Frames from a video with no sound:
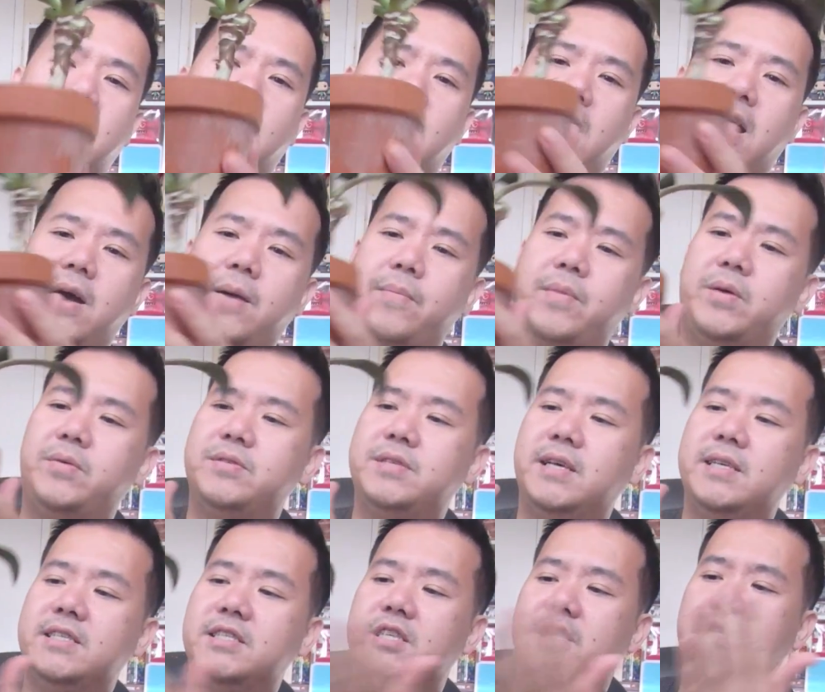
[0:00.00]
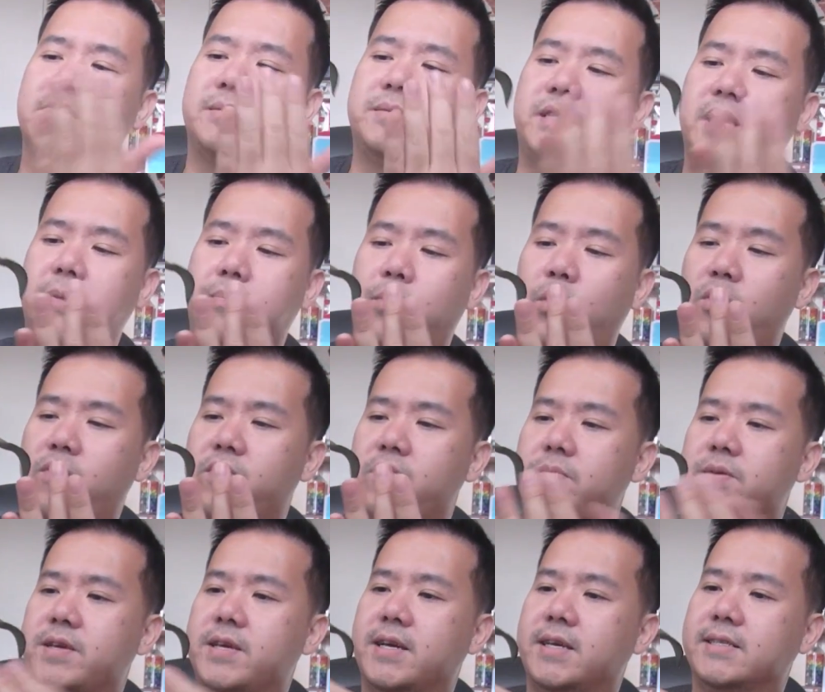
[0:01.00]
It was actually gonna tip over
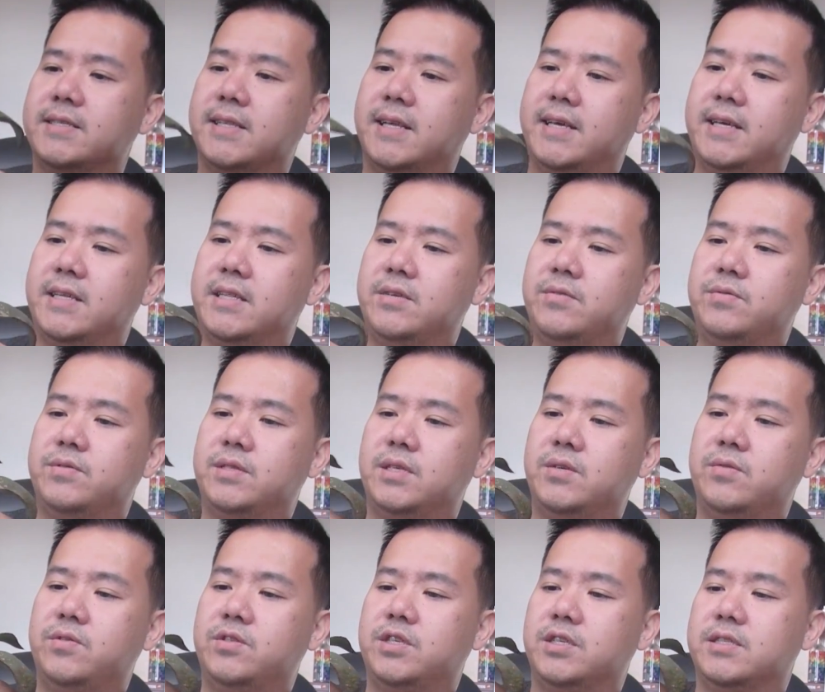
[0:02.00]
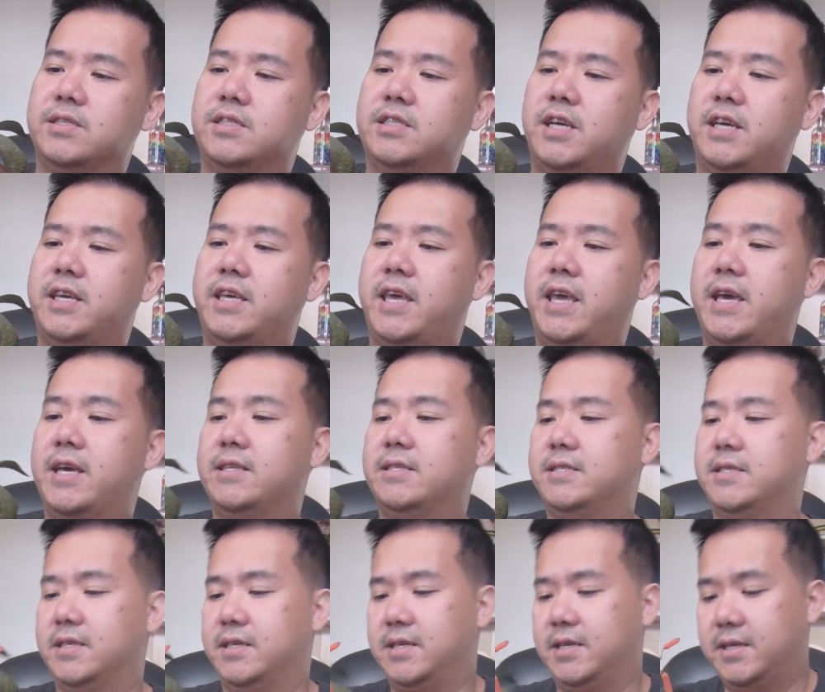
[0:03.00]
because like it was just
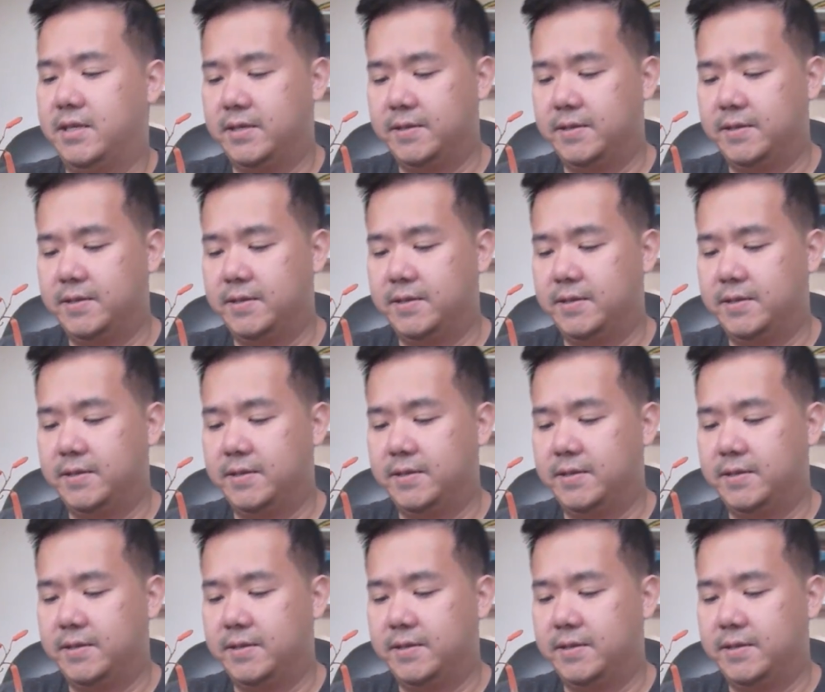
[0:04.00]
gigantic.